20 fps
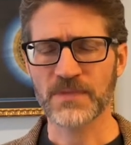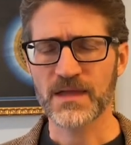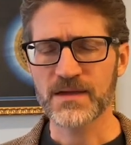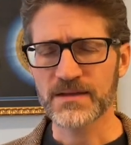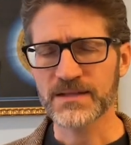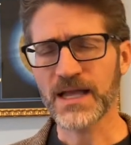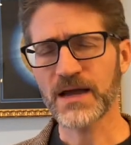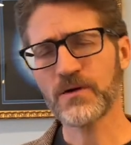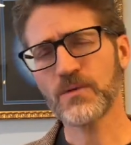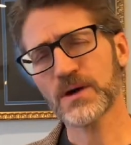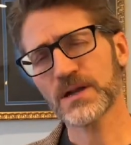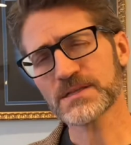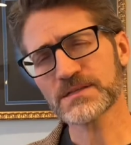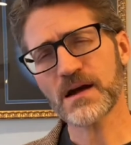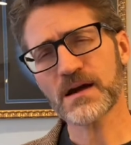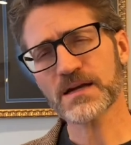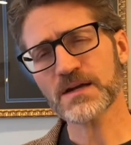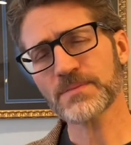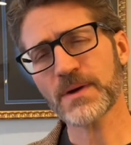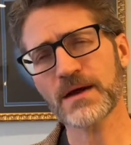Now I want to
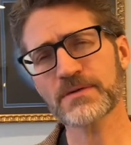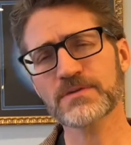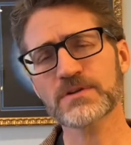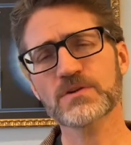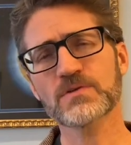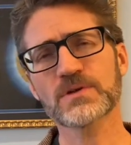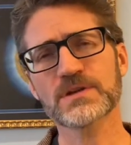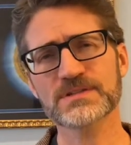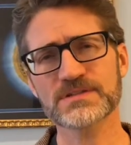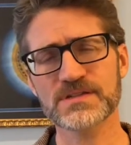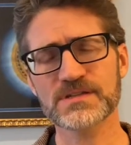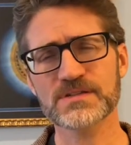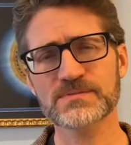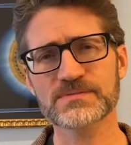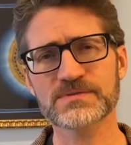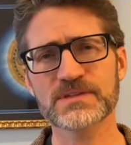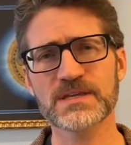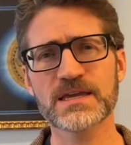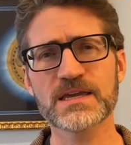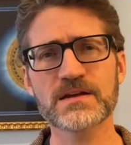talk about the
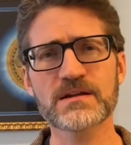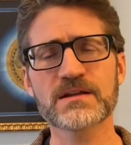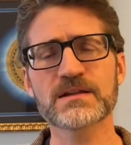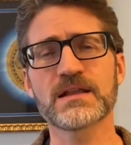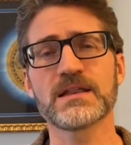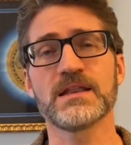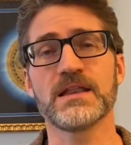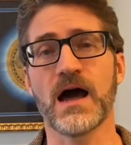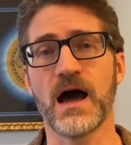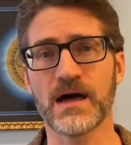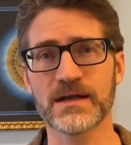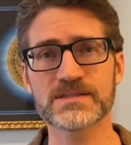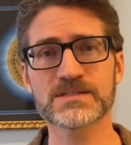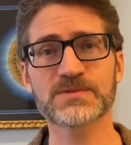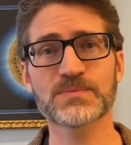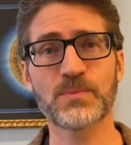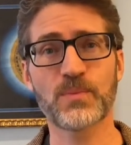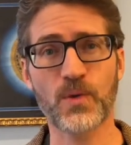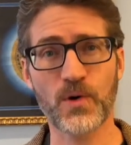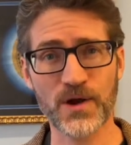criticisms here in a
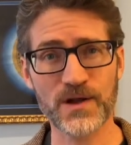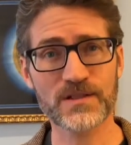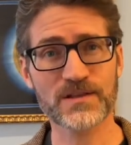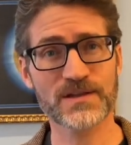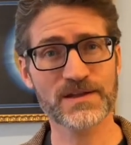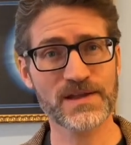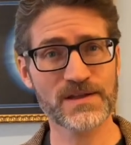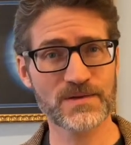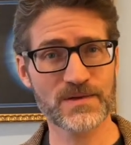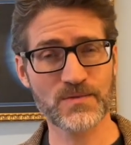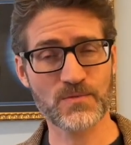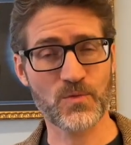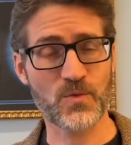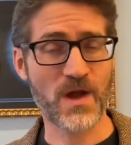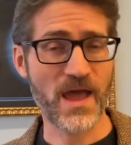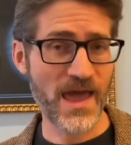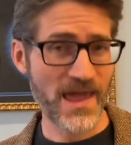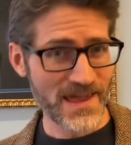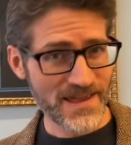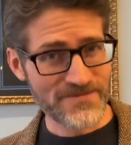non-spoilery
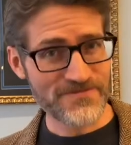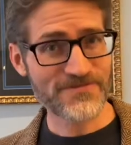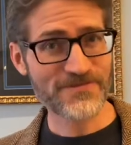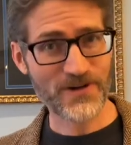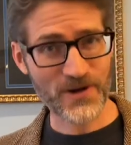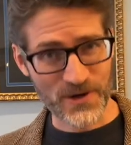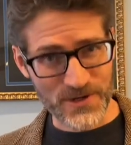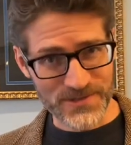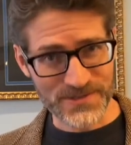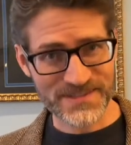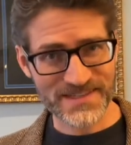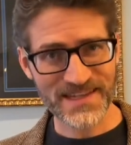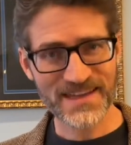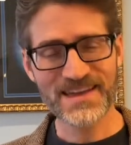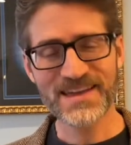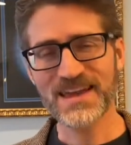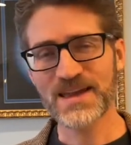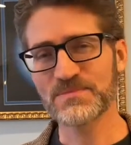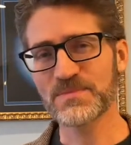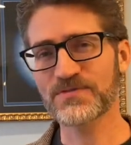way first,
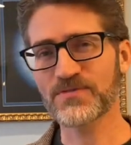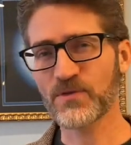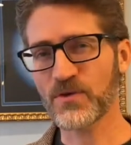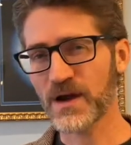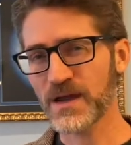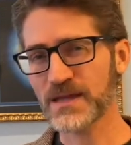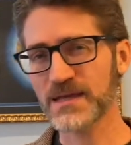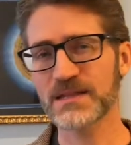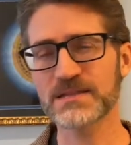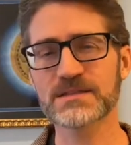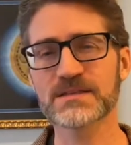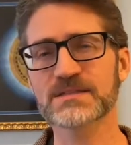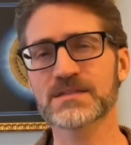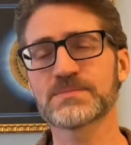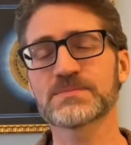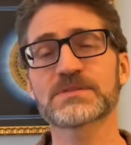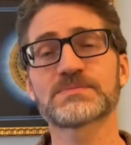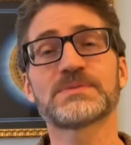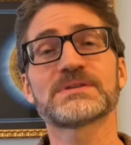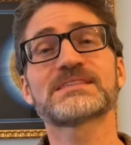before I get into
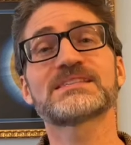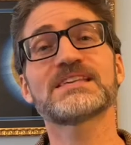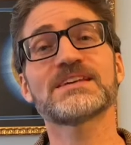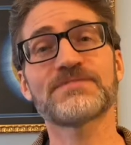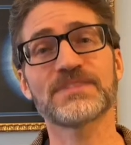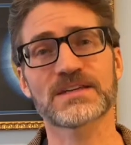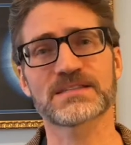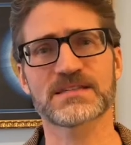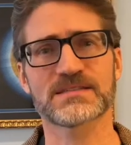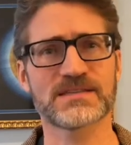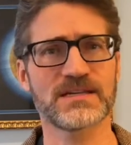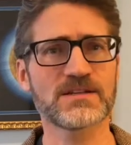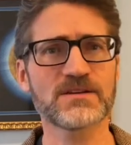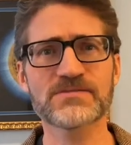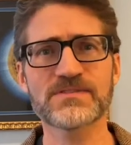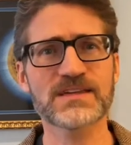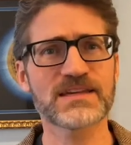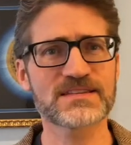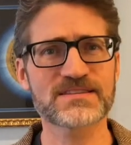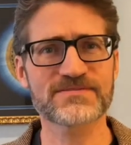some specifics, because I don't
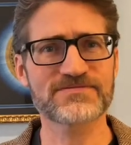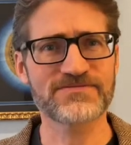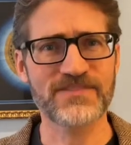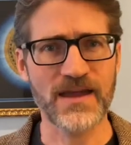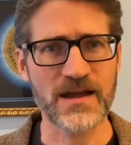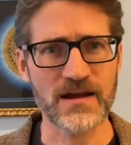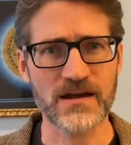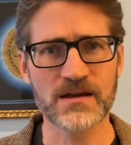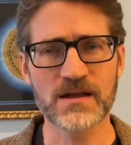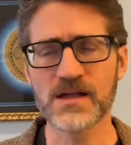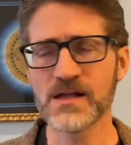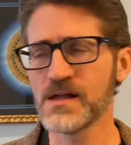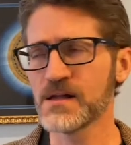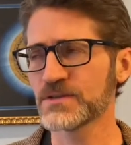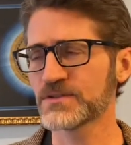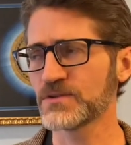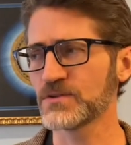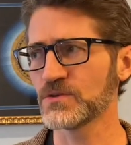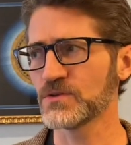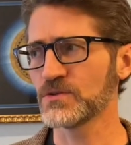think it's fair
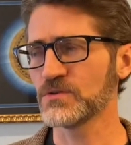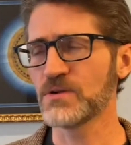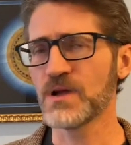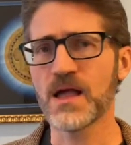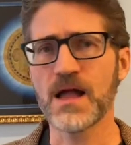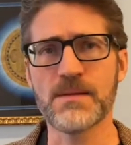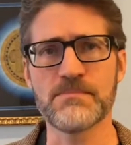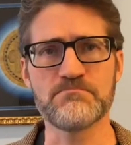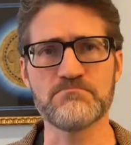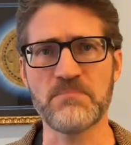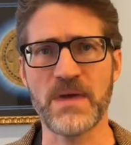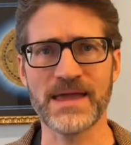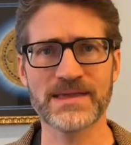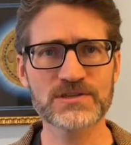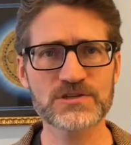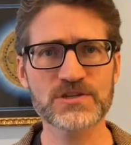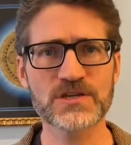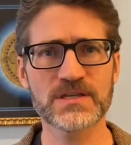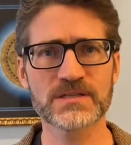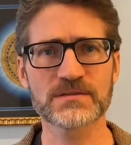to
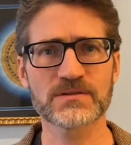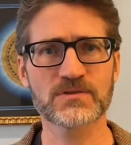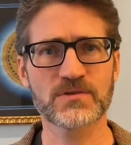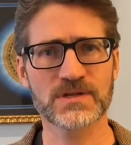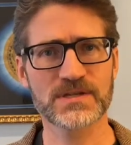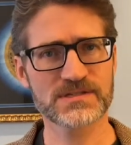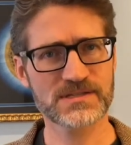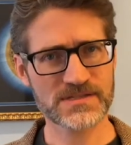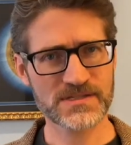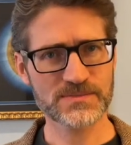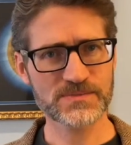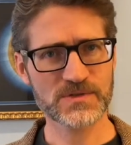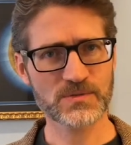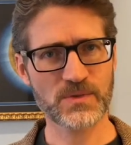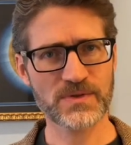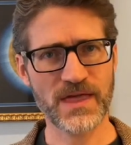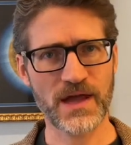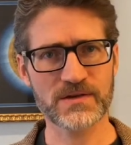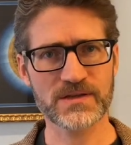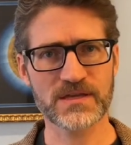mention criticisms
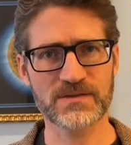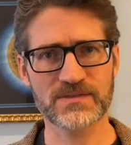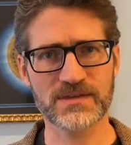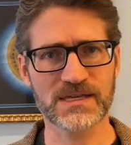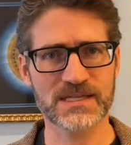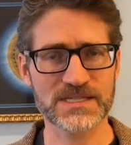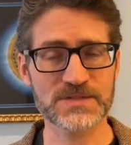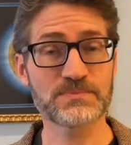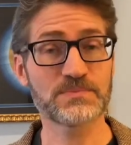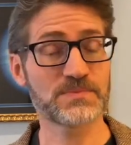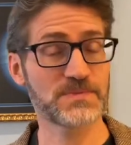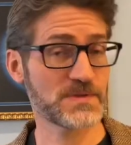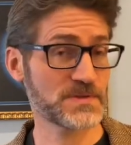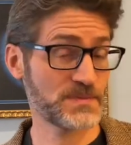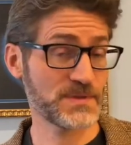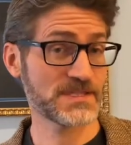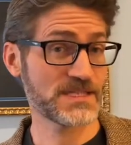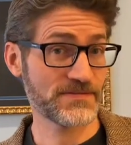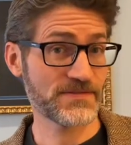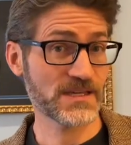without giving
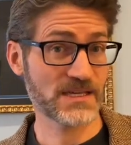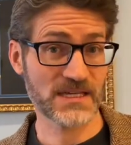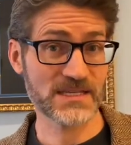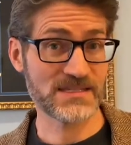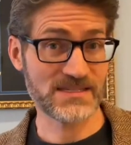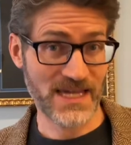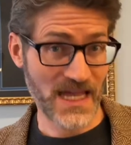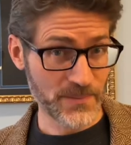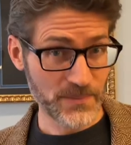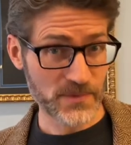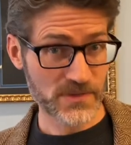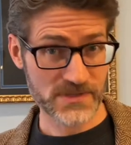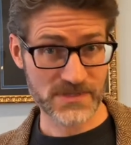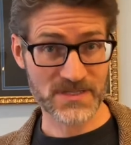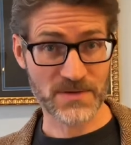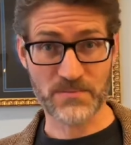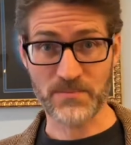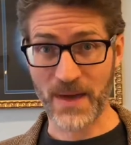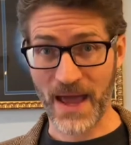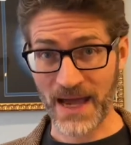specific examples
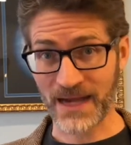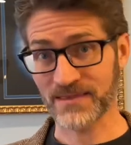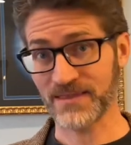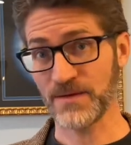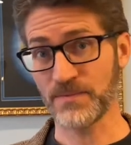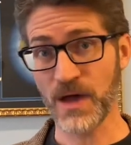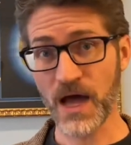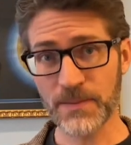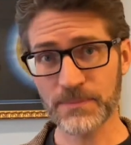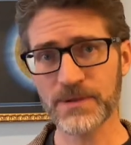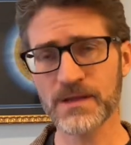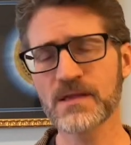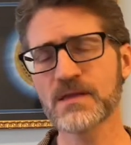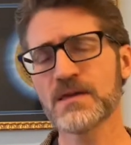to back them up.